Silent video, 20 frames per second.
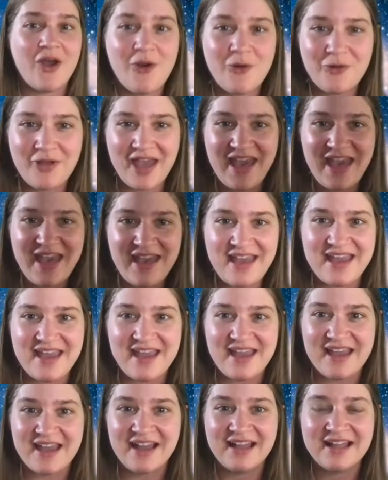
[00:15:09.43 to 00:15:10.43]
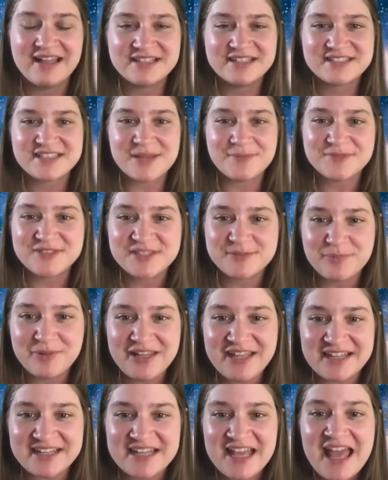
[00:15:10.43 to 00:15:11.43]
Okay, some
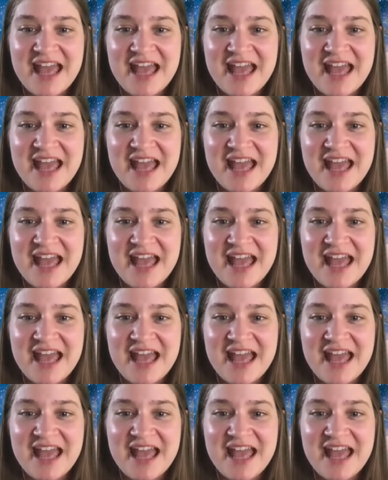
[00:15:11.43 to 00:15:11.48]
split.